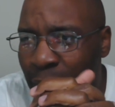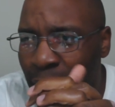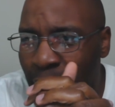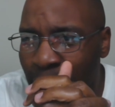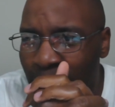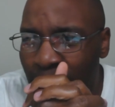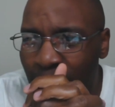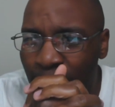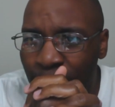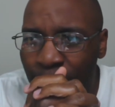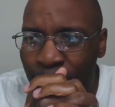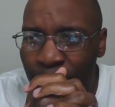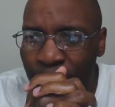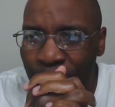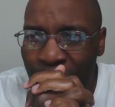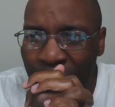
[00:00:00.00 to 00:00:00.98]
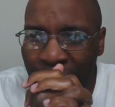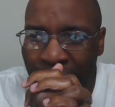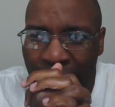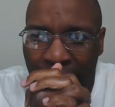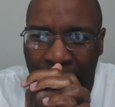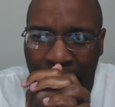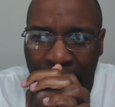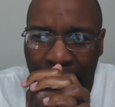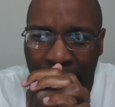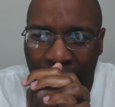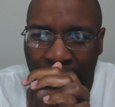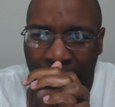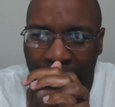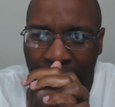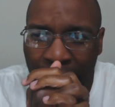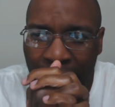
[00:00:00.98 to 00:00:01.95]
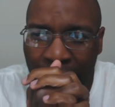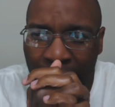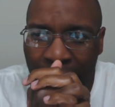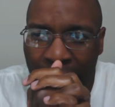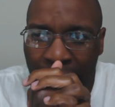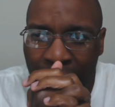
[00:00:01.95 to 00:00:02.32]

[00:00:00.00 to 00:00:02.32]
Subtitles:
(no one is talking)